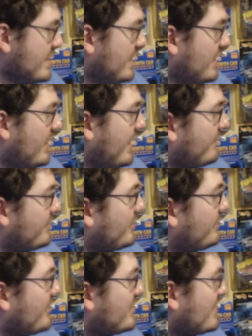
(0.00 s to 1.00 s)
Alright, so
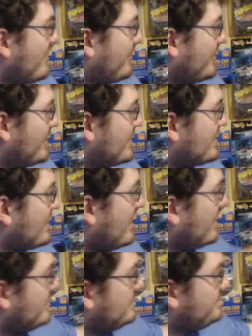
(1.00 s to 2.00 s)
first off we're going to
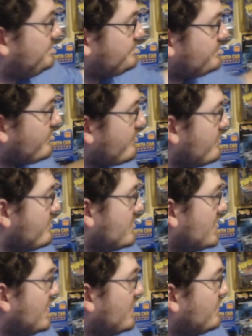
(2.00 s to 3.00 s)
start
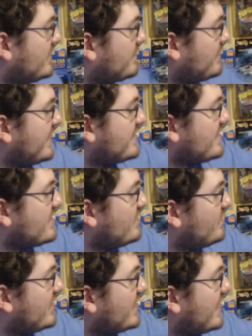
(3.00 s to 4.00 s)
with the PlayStation
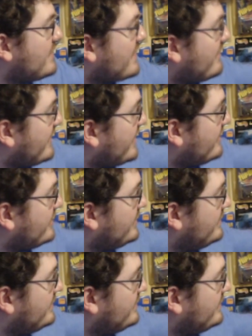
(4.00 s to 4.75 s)
1 games I found.